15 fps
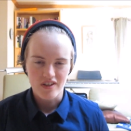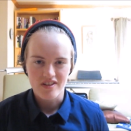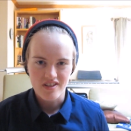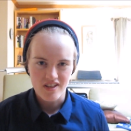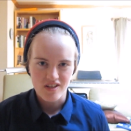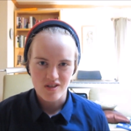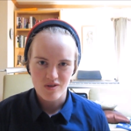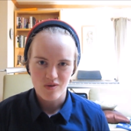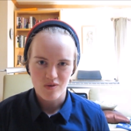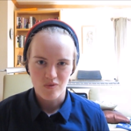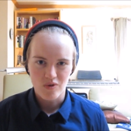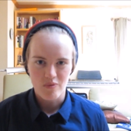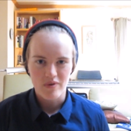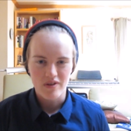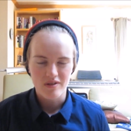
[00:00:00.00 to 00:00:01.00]
a cis
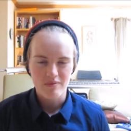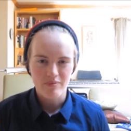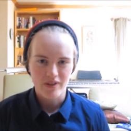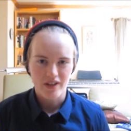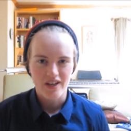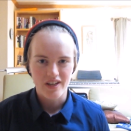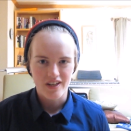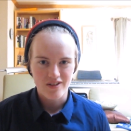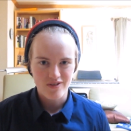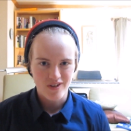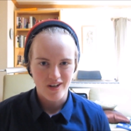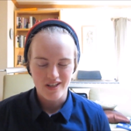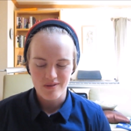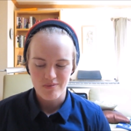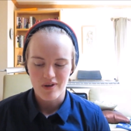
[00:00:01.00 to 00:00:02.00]
woman playing a
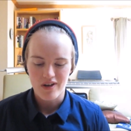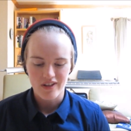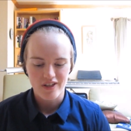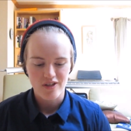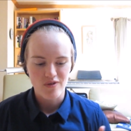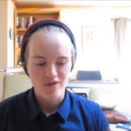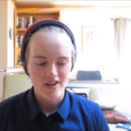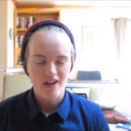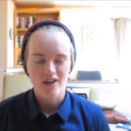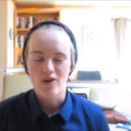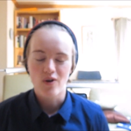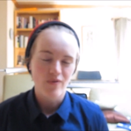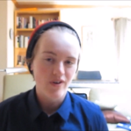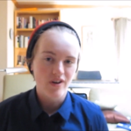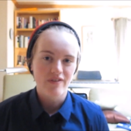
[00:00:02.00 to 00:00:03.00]
trans male, like you can't
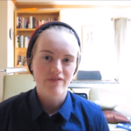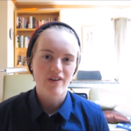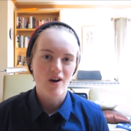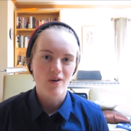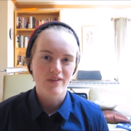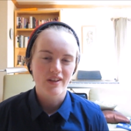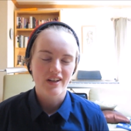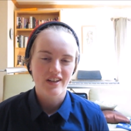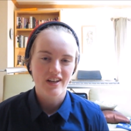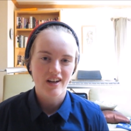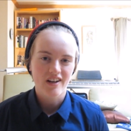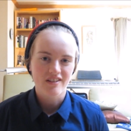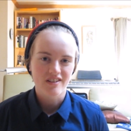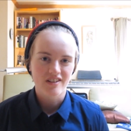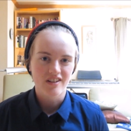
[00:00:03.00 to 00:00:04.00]
go very far with that
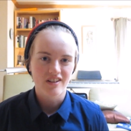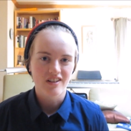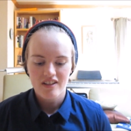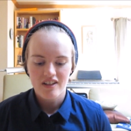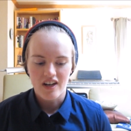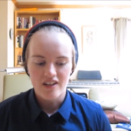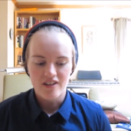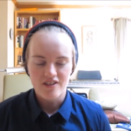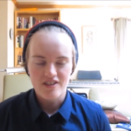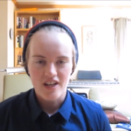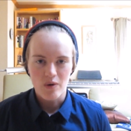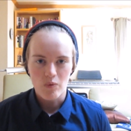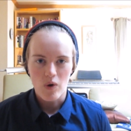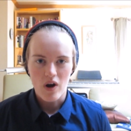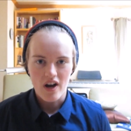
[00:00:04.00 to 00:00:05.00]
character. I
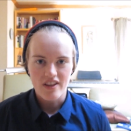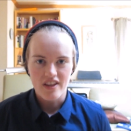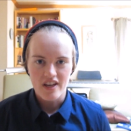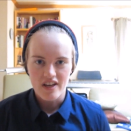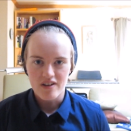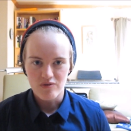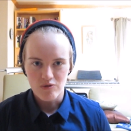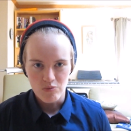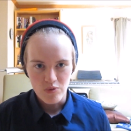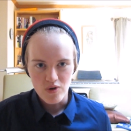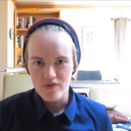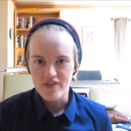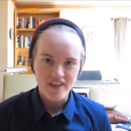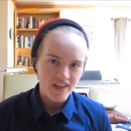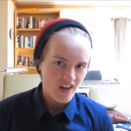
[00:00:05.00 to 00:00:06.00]
understand why they
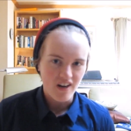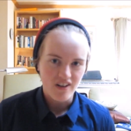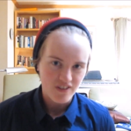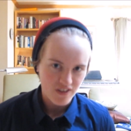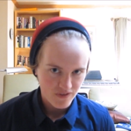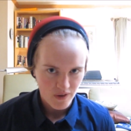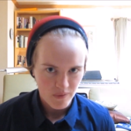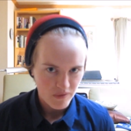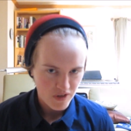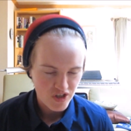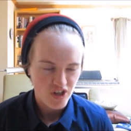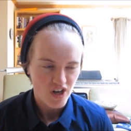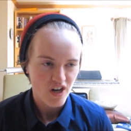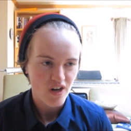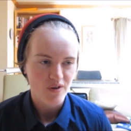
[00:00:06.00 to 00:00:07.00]
removed the character from the
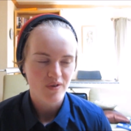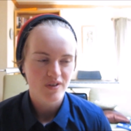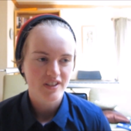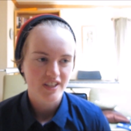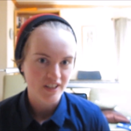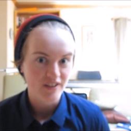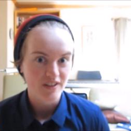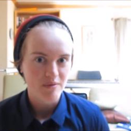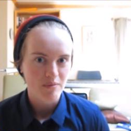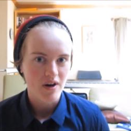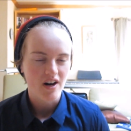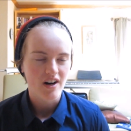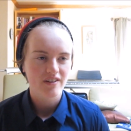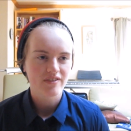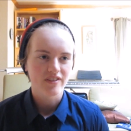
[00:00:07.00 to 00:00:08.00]
show, killed him
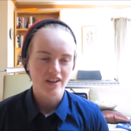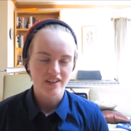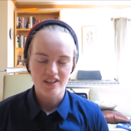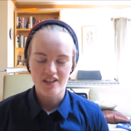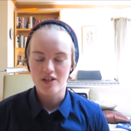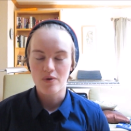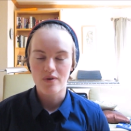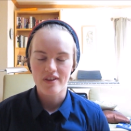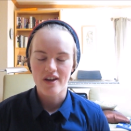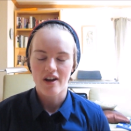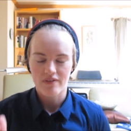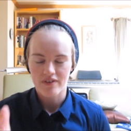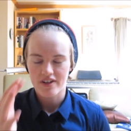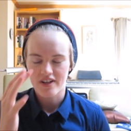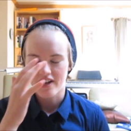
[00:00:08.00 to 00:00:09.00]
off like they do with
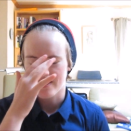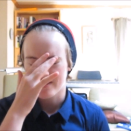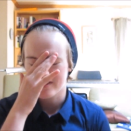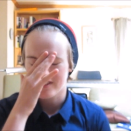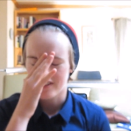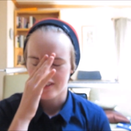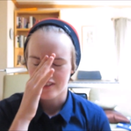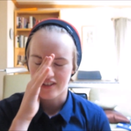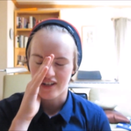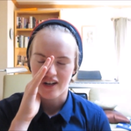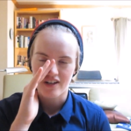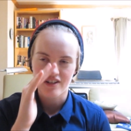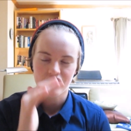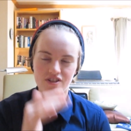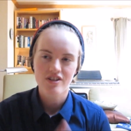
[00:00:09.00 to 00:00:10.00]
every character,
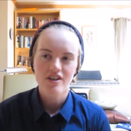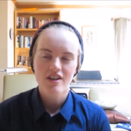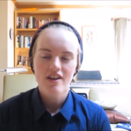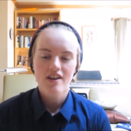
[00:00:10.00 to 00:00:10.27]
gosh.